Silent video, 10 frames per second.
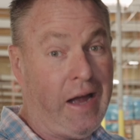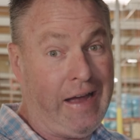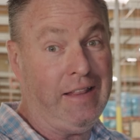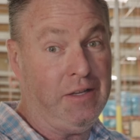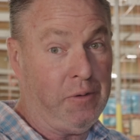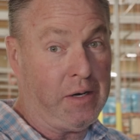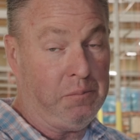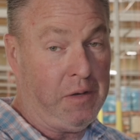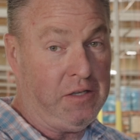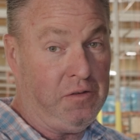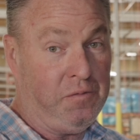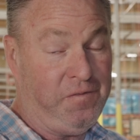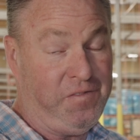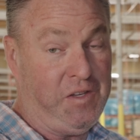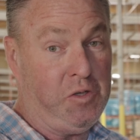highly recommend, you
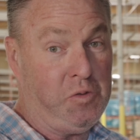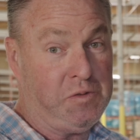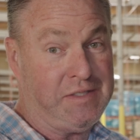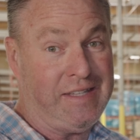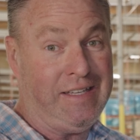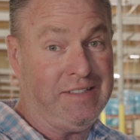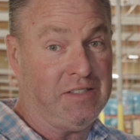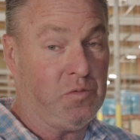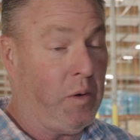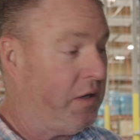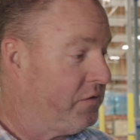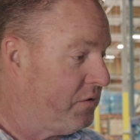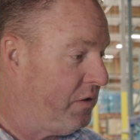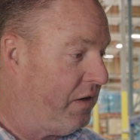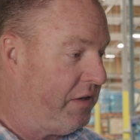fuse these as well.
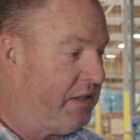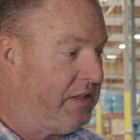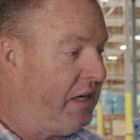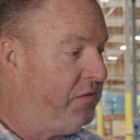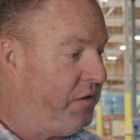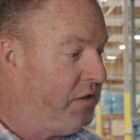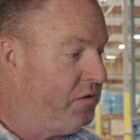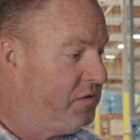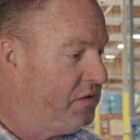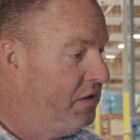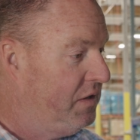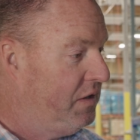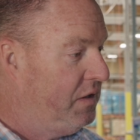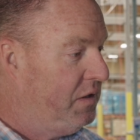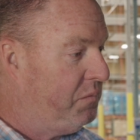So you have an inline fuse,
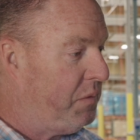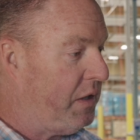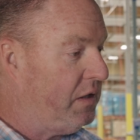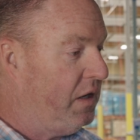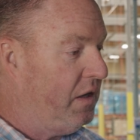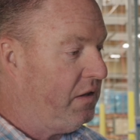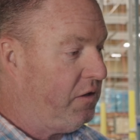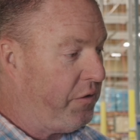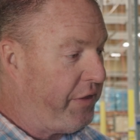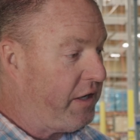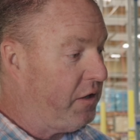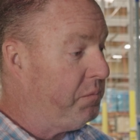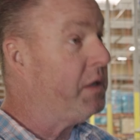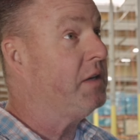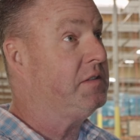but a little thicker
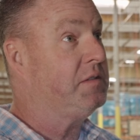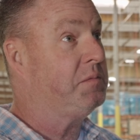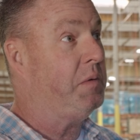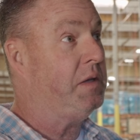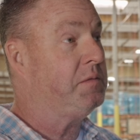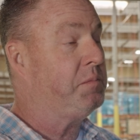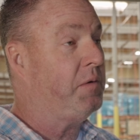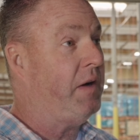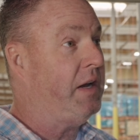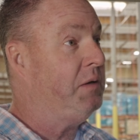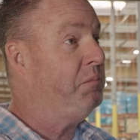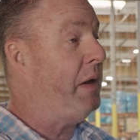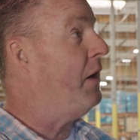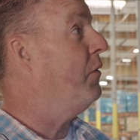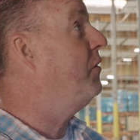because it's providing
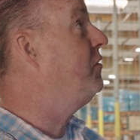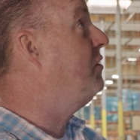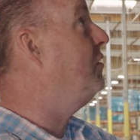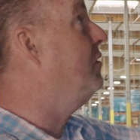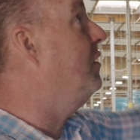power to